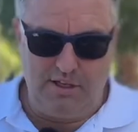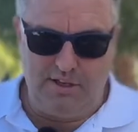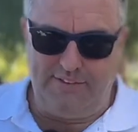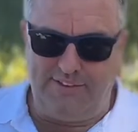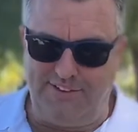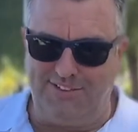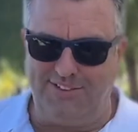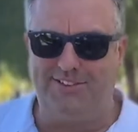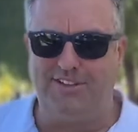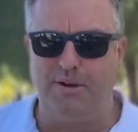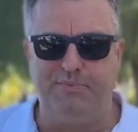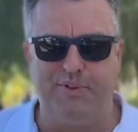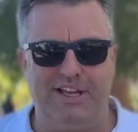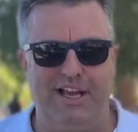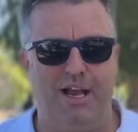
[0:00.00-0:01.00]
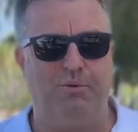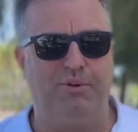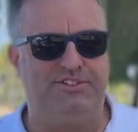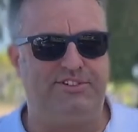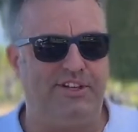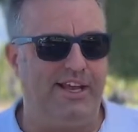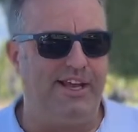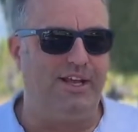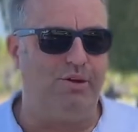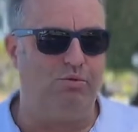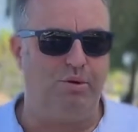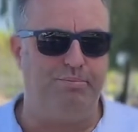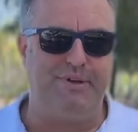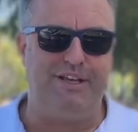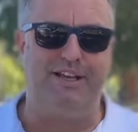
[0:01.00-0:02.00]
This is something I would say
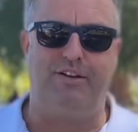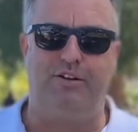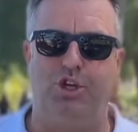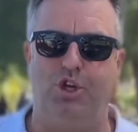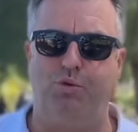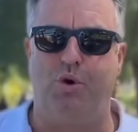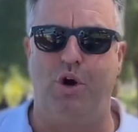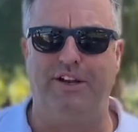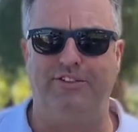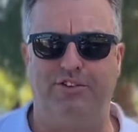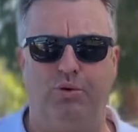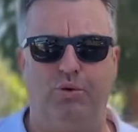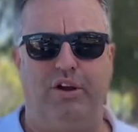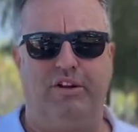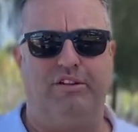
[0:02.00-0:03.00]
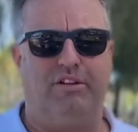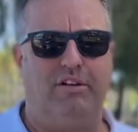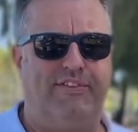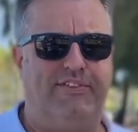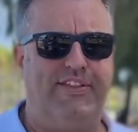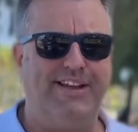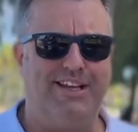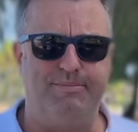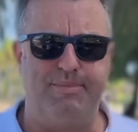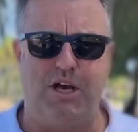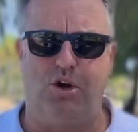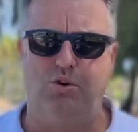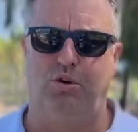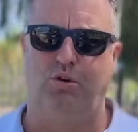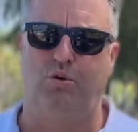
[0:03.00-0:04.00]
would be you want to think
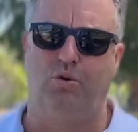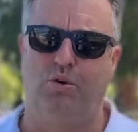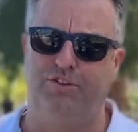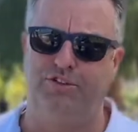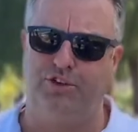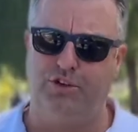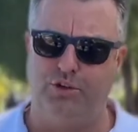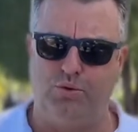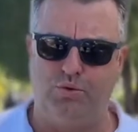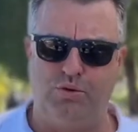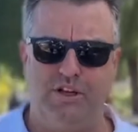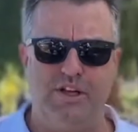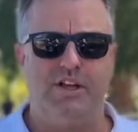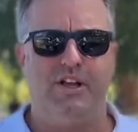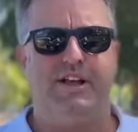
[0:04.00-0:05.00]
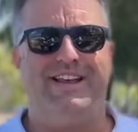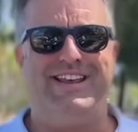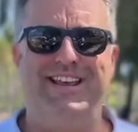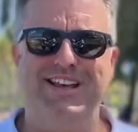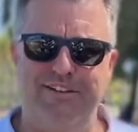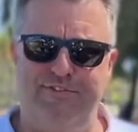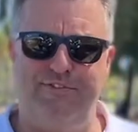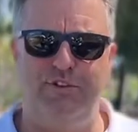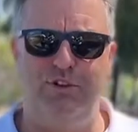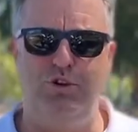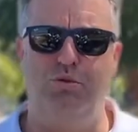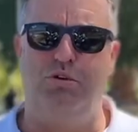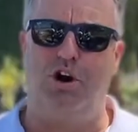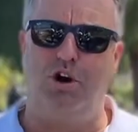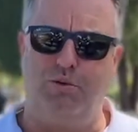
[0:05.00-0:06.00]
about or do if
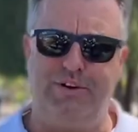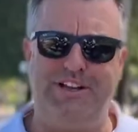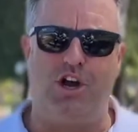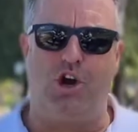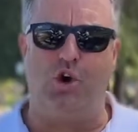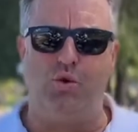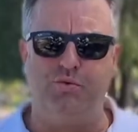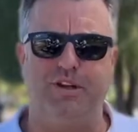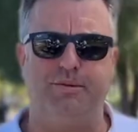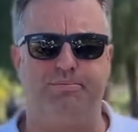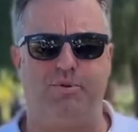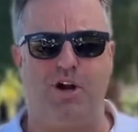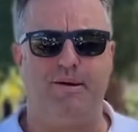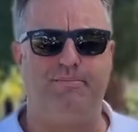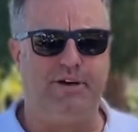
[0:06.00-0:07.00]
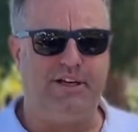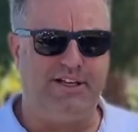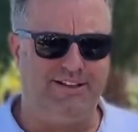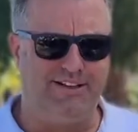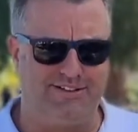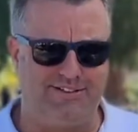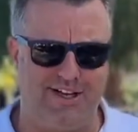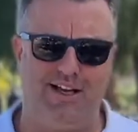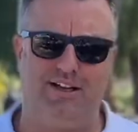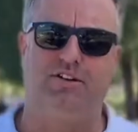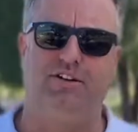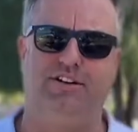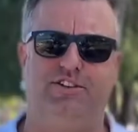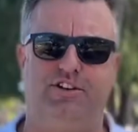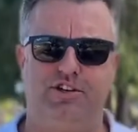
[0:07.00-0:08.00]
you already own the property and the title
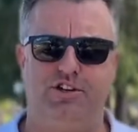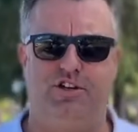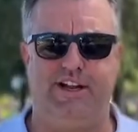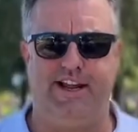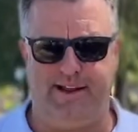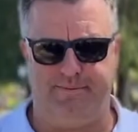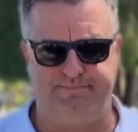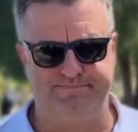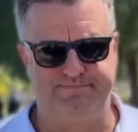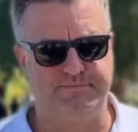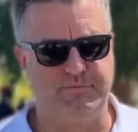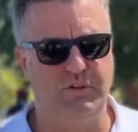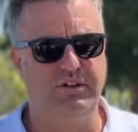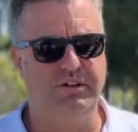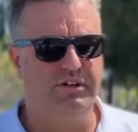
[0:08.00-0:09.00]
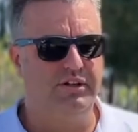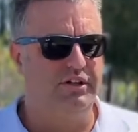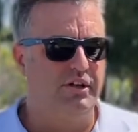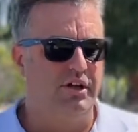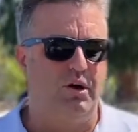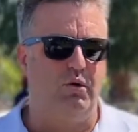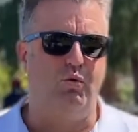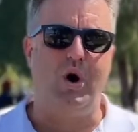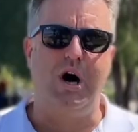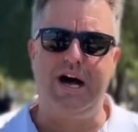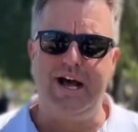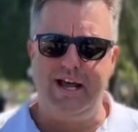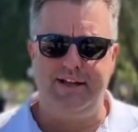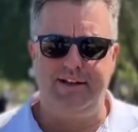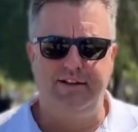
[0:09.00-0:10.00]
is in your name.
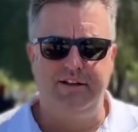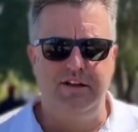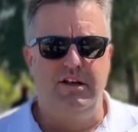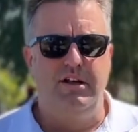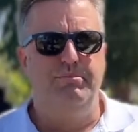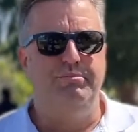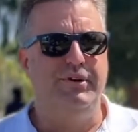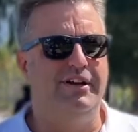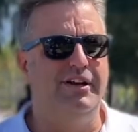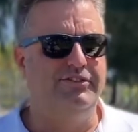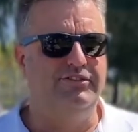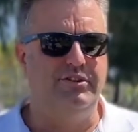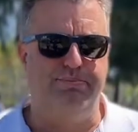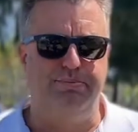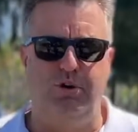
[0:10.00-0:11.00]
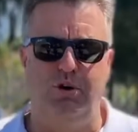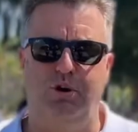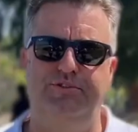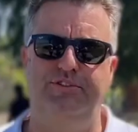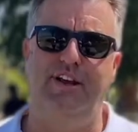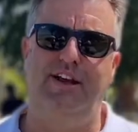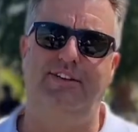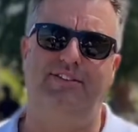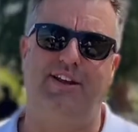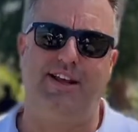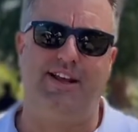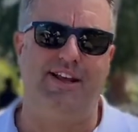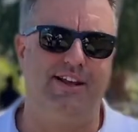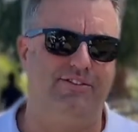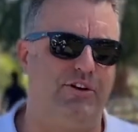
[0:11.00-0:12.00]
Why? Because the process
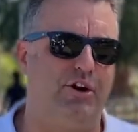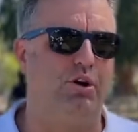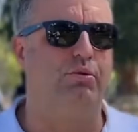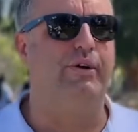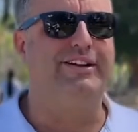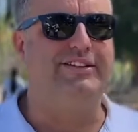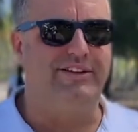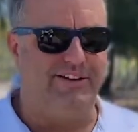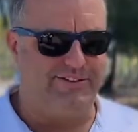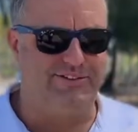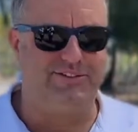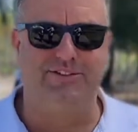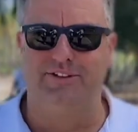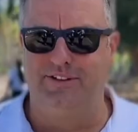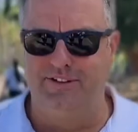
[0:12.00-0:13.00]
is horrendous.